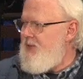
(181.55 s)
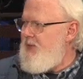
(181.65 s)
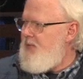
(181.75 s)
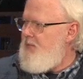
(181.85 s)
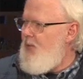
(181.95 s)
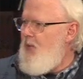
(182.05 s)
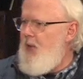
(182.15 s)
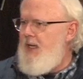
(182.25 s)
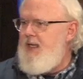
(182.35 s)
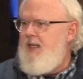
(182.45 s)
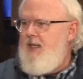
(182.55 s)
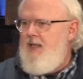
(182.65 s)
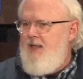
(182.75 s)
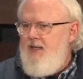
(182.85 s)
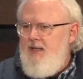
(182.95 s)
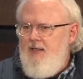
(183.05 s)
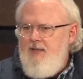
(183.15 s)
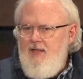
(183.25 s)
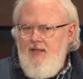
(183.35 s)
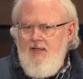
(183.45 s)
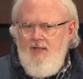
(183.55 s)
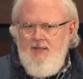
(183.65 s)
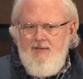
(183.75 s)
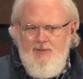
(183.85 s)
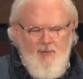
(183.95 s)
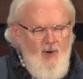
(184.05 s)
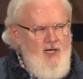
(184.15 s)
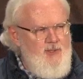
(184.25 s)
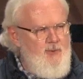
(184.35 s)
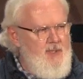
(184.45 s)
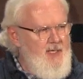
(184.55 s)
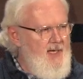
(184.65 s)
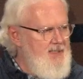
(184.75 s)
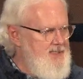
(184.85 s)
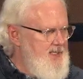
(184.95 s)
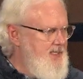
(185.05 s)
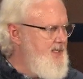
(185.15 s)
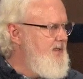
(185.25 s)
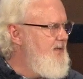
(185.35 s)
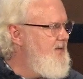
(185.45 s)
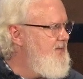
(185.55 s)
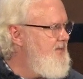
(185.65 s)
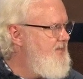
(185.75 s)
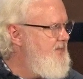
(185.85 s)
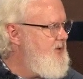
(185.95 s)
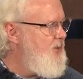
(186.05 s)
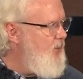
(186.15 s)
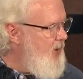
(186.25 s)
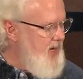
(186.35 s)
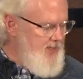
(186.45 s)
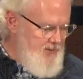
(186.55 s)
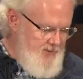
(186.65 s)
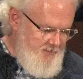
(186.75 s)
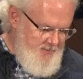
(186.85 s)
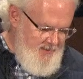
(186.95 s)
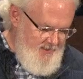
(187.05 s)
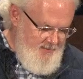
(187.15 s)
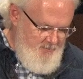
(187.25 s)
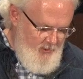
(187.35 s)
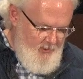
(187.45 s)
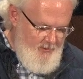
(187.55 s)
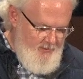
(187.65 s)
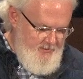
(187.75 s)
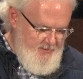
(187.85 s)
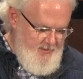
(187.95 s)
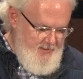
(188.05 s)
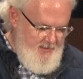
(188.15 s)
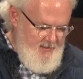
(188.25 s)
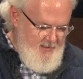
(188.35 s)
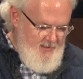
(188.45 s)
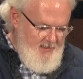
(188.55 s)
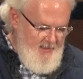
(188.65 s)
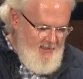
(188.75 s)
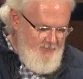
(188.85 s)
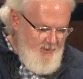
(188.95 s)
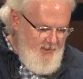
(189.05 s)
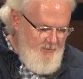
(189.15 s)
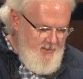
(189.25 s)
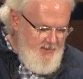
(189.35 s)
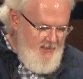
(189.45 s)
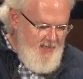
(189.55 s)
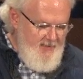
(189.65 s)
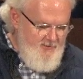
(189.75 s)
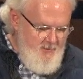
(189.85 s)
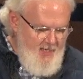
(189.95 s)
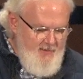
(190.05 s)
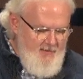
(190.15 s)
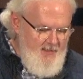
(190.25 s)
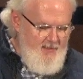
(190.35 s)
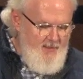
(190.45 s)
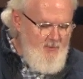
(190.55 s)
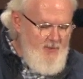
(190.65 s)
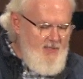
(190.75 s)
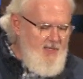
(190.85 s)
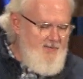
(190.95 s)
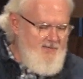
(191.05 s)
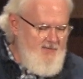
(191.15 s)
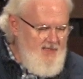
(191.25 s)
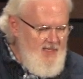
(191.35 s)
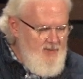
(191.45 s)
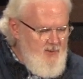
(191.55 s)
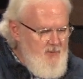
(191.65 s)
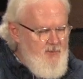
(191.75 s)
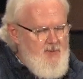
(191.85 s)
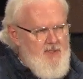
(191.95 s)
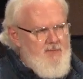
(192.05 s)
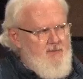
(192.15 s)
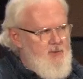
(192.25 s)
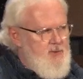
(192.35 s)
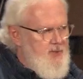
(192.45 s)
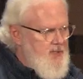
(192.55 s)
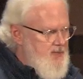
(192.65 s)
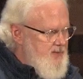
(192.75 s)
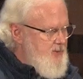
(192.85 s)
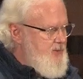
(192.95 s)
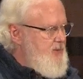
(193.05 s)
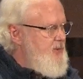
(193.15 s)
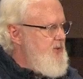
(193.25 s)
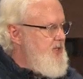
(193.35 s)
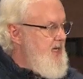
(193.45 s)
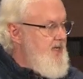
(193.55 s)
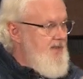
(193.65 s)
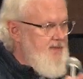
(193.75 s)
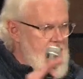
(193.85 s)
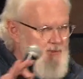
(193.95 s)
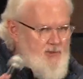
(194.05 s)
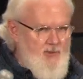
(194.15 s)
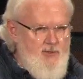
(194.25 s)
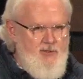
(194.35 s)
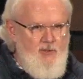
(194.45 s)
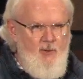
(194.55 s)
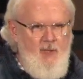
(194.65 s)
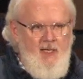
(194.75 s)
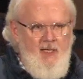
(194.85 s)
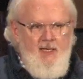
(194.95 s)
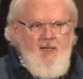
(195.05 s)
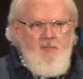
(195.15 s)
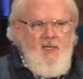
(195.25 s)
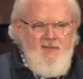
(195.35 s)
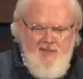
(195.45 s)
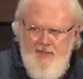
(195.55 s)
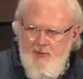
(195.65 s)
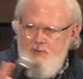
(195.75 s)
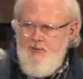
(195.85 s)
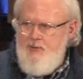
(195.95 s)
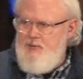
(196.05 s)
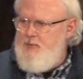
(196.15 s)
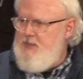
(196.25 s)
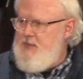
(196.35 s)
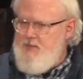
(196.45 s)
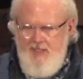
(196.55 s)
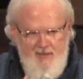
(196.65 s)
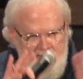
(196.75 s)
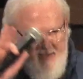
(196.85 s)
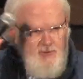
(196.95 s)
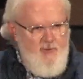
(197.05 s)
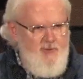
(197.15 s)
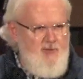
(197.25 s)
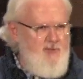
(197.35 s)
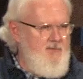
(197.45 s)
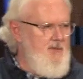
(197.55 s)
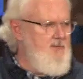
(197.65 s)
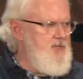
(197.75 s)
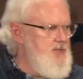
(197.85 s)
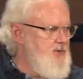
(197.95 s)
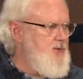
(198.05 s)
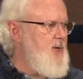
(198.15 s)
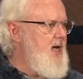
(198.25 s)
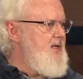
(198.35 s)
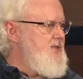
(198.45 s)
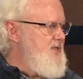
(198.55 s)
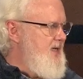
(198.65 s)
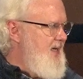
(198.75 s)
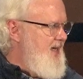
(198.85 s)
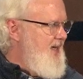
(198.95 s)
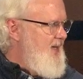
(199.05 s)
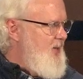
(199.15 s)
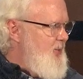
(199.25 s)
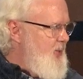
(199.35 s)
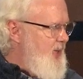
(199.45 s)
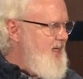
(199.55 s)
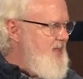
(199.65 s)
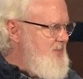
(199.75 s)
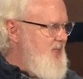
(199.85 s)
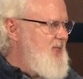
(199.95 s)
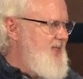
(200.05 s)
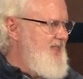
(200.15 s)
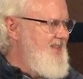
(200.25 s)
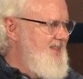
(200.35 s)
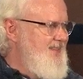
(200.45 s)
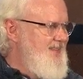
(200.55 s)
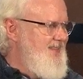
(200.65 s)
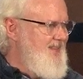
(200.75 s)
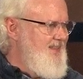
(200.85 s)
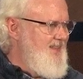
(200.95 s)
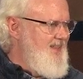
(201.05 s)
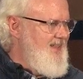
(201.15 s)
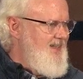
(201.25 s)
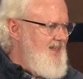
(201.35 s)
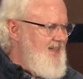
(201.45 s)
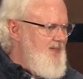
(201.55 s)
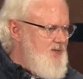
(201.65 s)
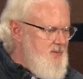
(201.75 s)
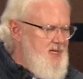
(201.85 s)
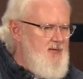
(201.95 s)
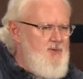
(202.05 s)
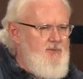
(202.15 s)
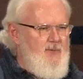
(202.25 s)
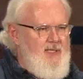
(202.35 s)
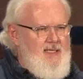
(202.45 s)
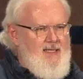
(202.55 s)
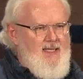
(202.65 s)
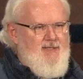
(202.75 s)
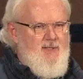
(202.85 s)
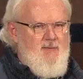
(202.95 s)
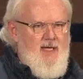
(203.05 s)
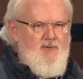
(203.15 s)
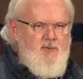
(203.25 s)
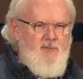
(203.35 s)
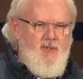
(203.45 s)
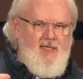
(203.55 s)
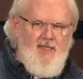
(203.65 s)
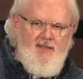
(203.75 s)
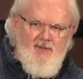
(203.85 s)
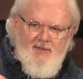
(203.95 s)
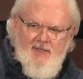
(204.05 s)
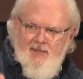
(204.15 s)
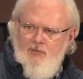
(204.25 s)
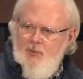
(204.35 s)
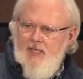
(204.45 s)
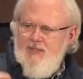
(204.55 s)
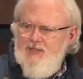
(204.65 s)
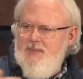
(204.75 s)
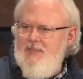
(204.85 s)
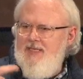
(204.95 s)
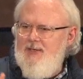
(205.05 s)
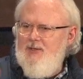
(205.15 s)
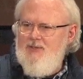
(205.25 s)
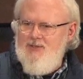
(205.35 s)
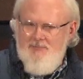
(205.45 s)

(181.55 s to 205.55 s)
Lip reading: little boy to watch what God did, to watch something get birthed. And what I realized back then, and I realized today as we move into the future, that this church and the church, so I'm not saying our church is special, I'm saying the church of Jesus Christ, we're on a mission. And sometimes we forget that. Sometimes we forget that we're not just to be here